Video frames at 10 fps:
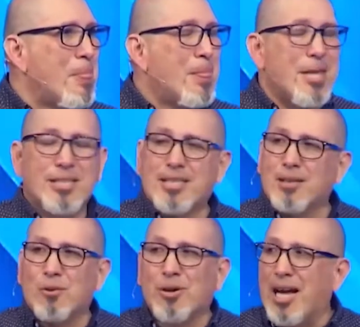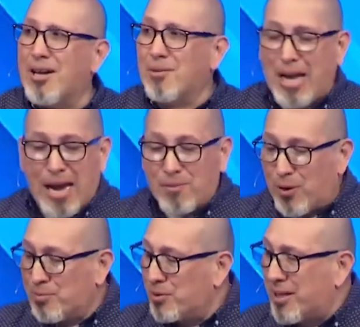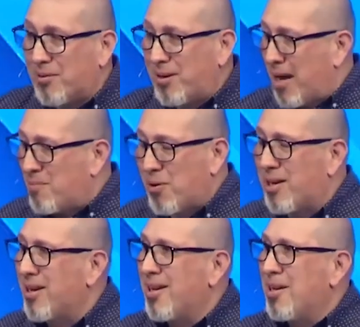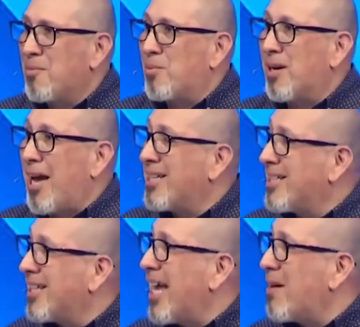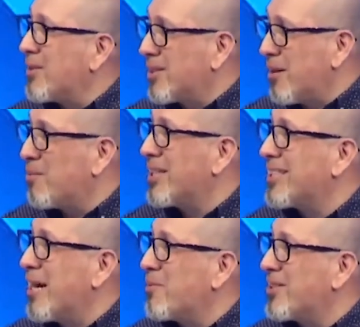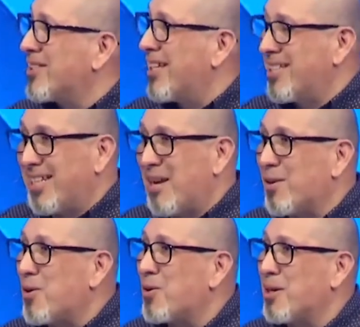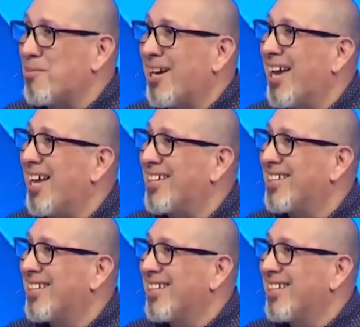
And I said, Lord, I don't have grape juice, I don't have bread, but I did have a Subway sandwich and I did have a Coke in my hand.